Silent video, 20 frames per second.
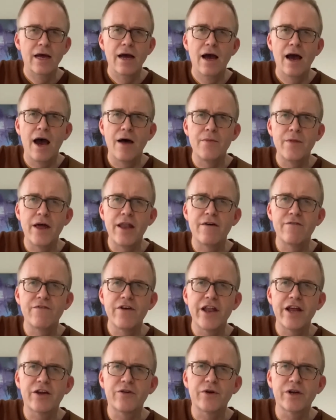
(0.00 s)
And then it
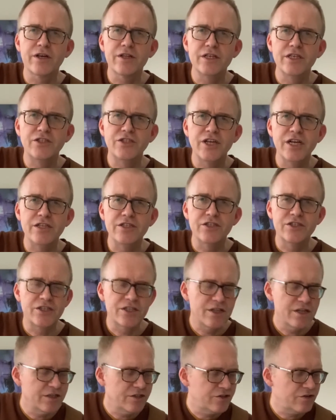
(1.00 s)
very quickly changes to
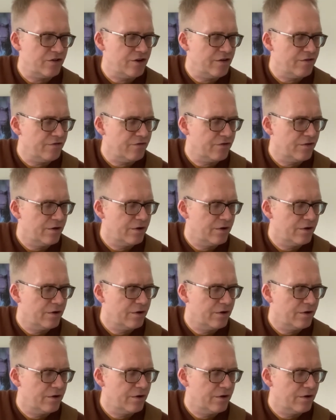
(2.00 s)
this riff.